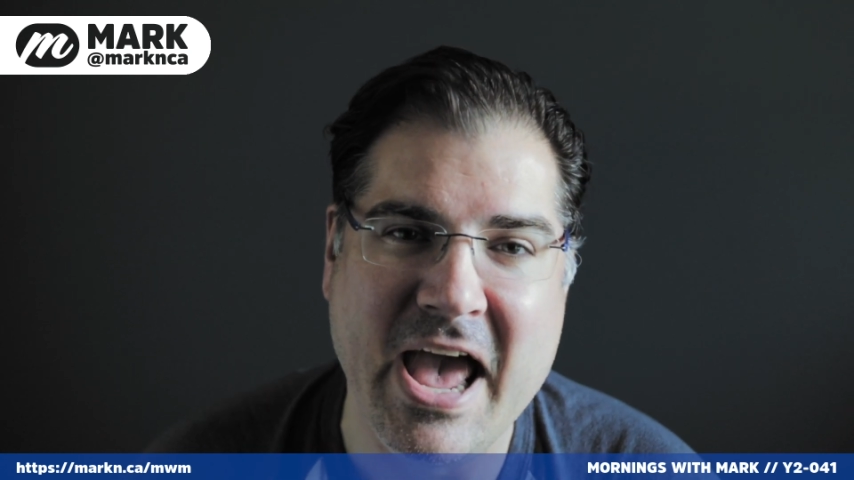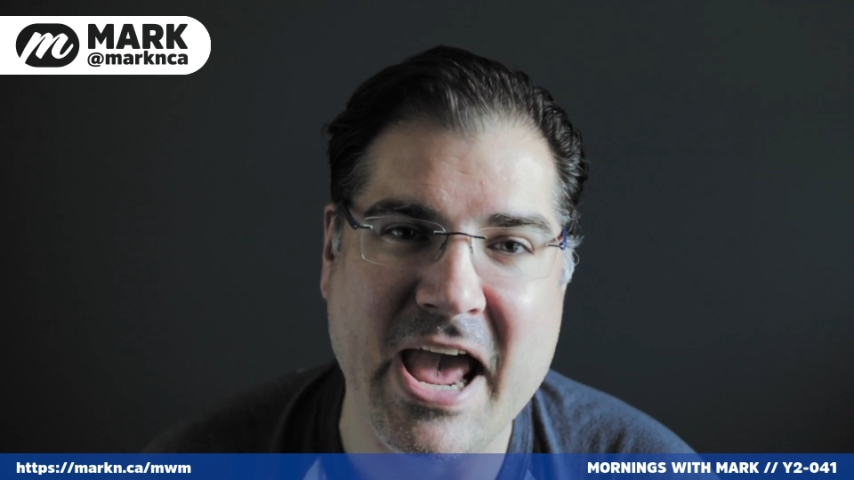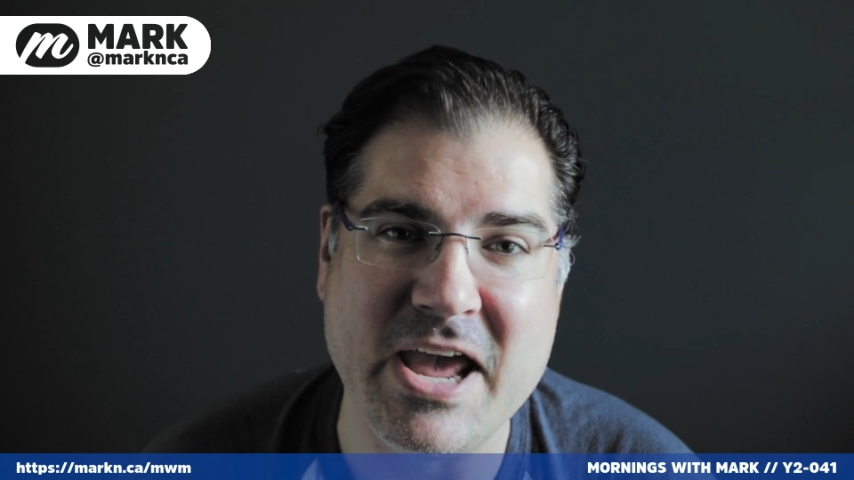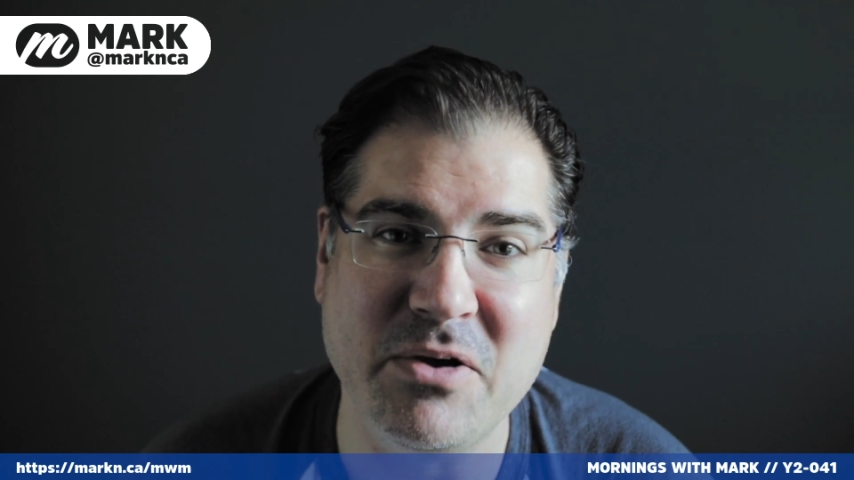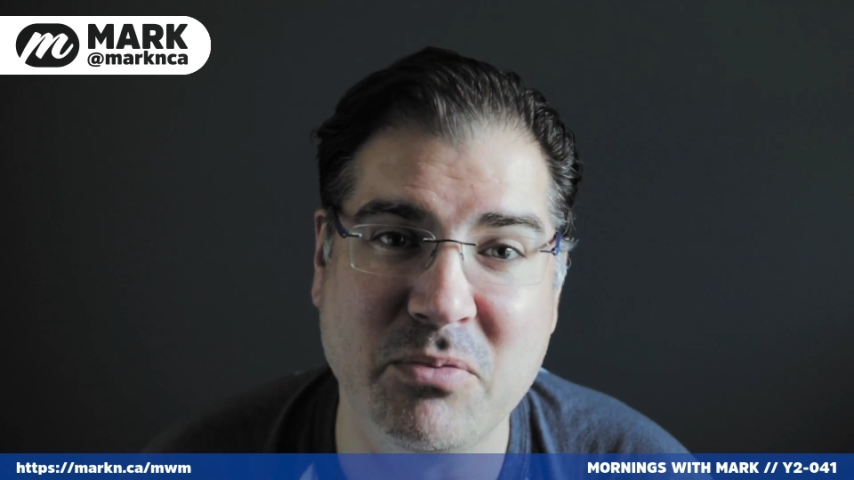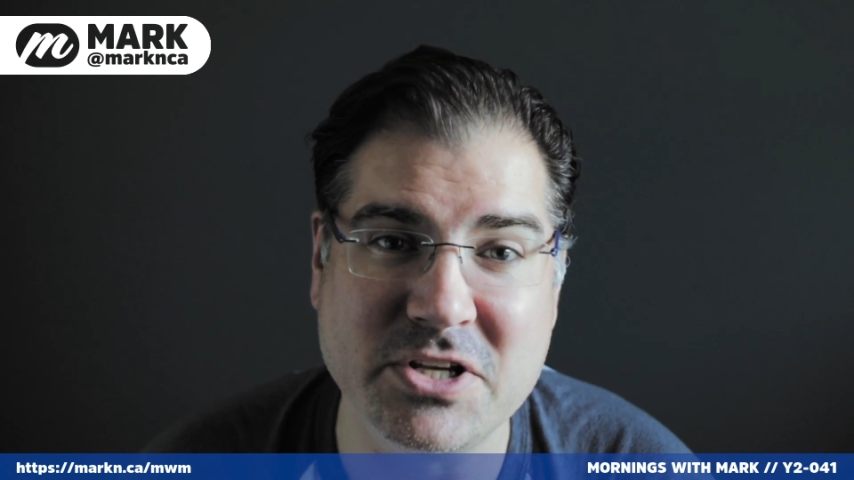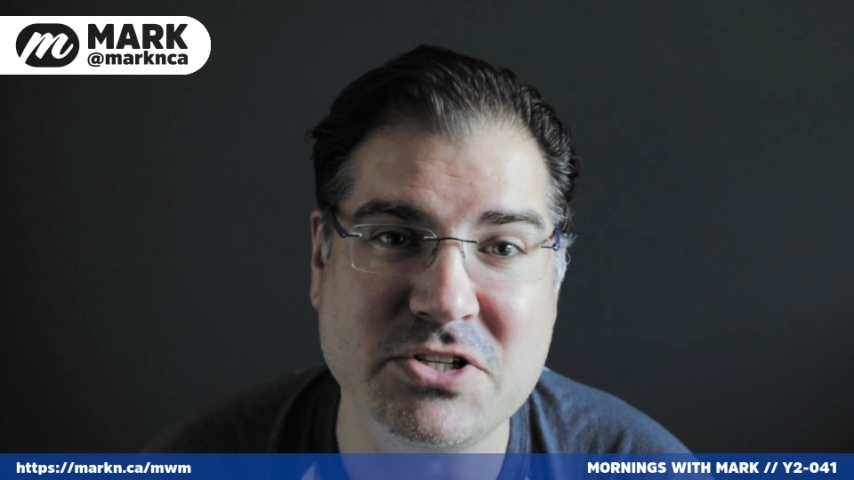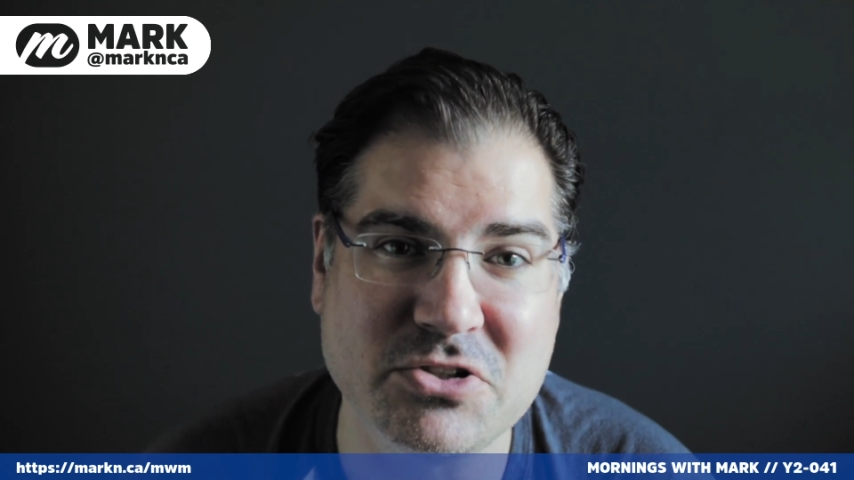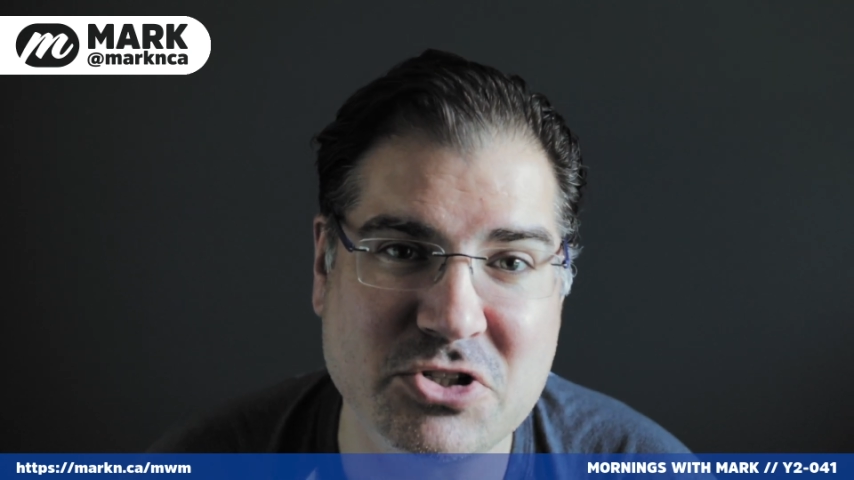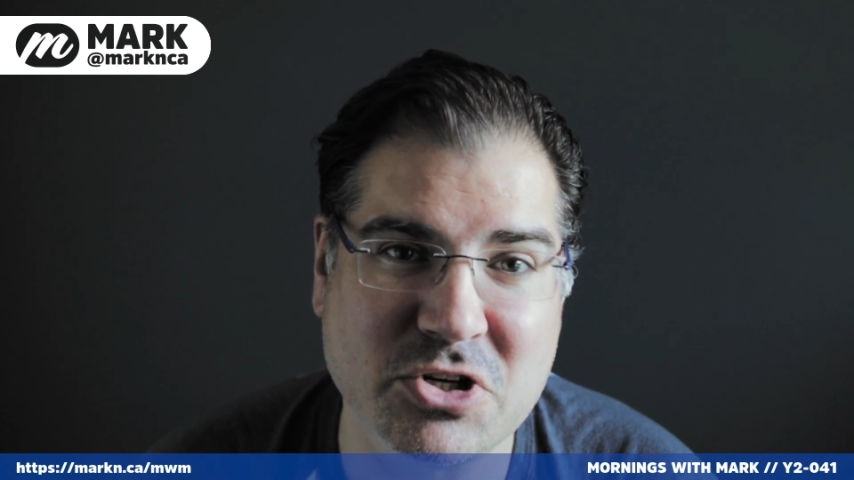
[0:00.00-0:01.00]
A
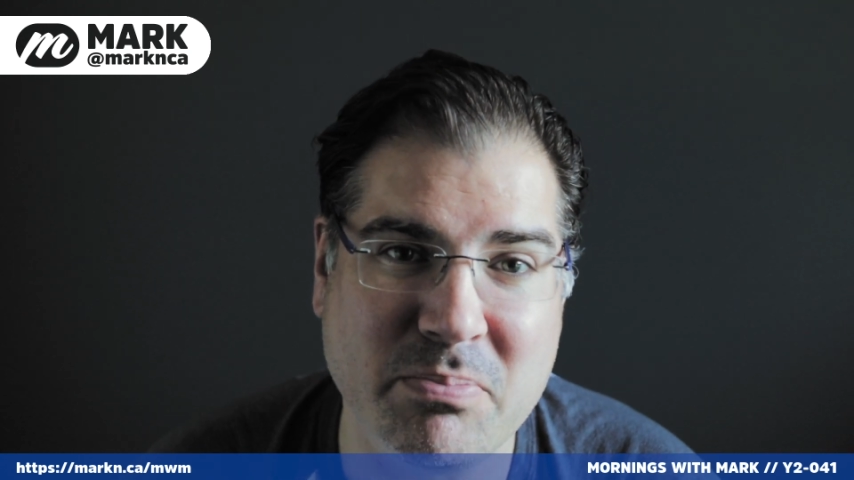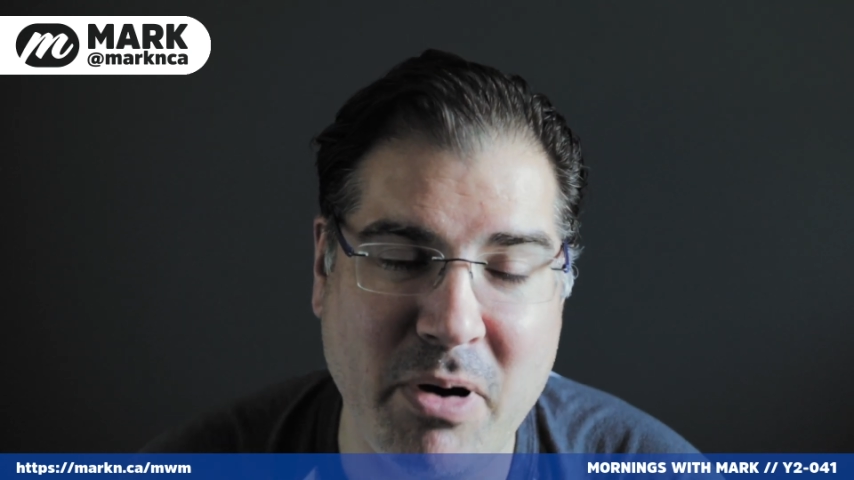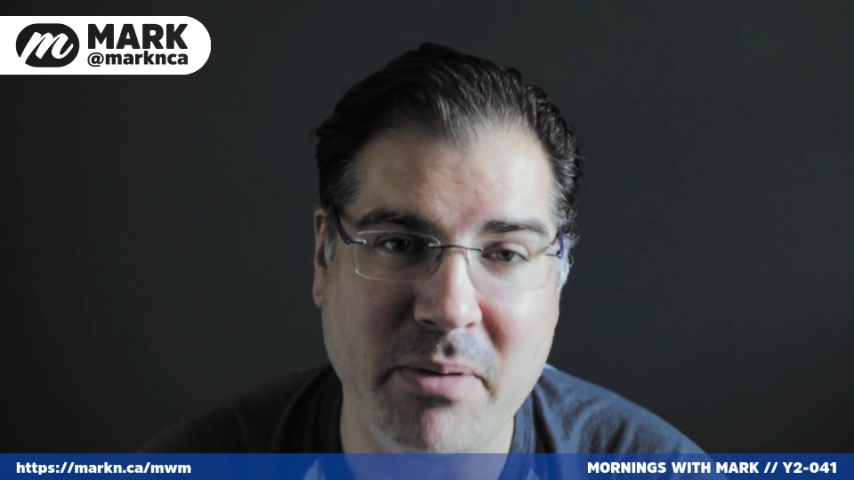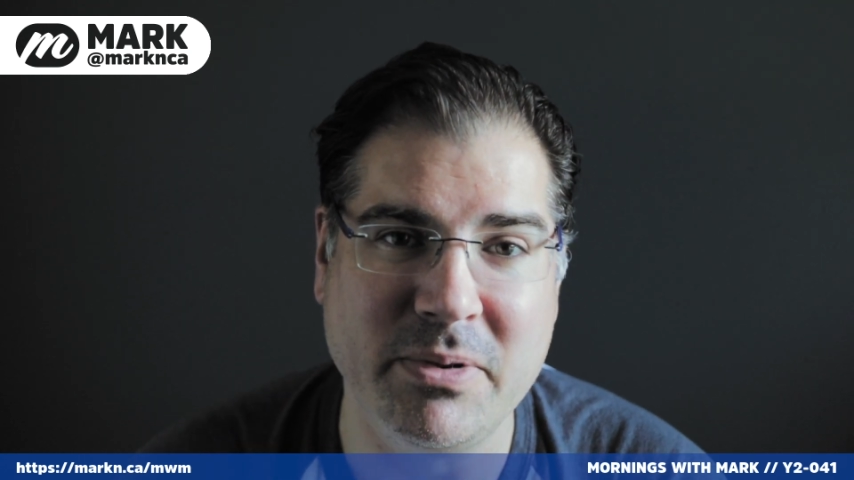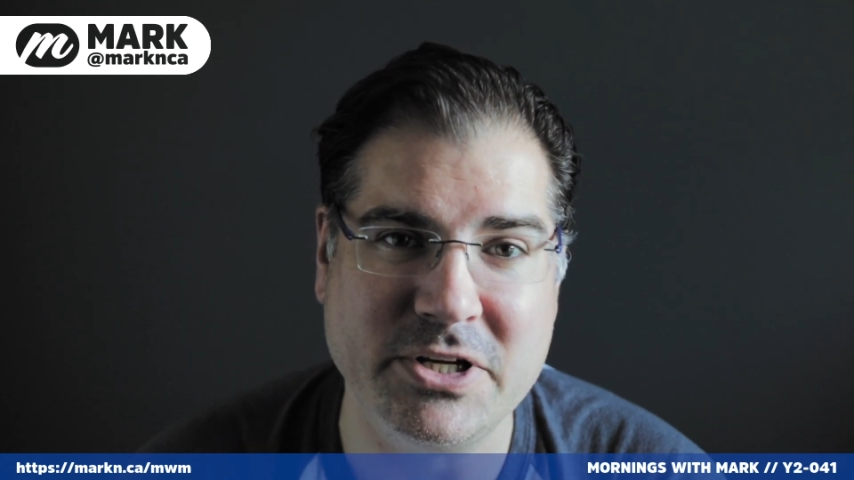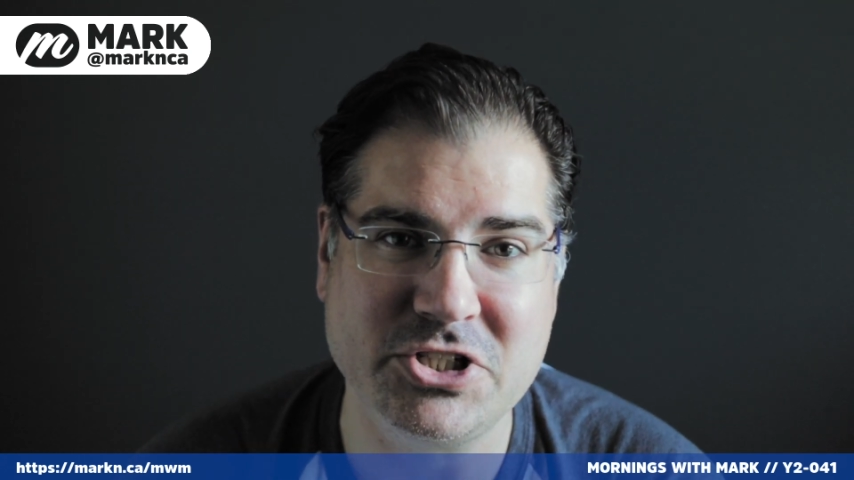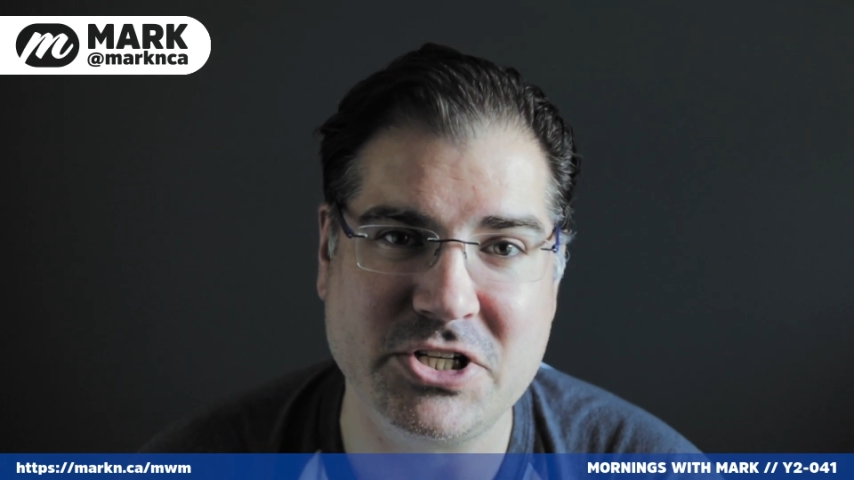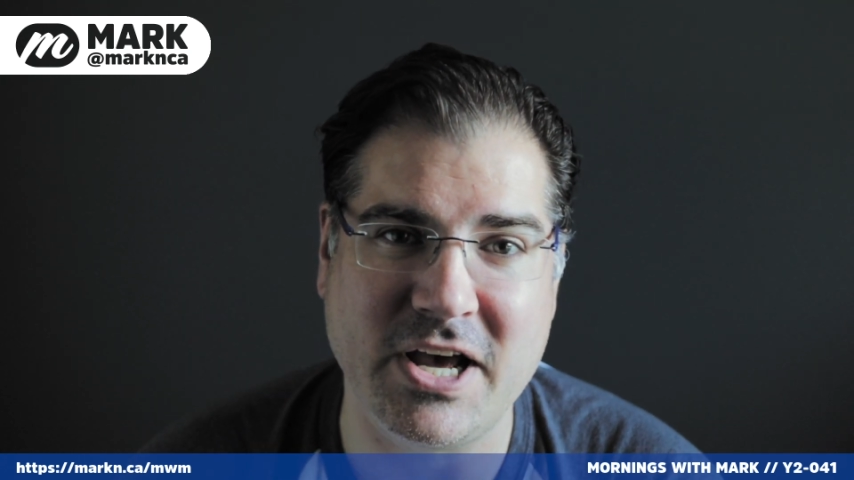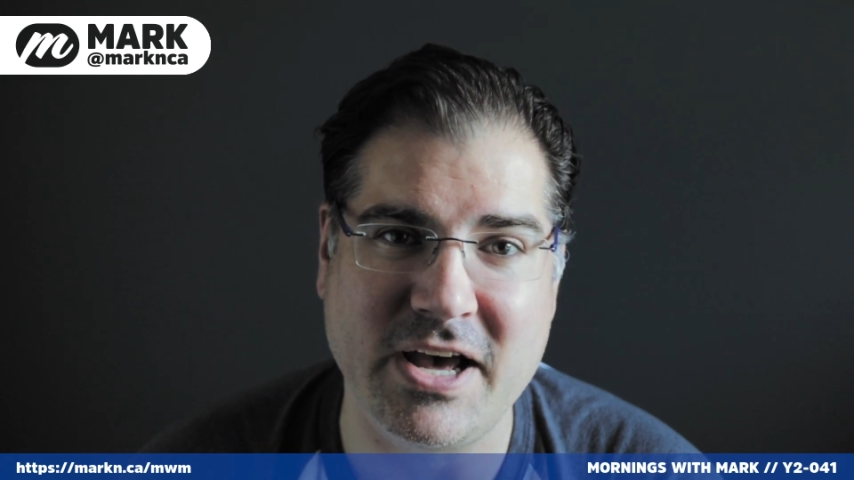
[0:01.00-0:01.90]
researcher published,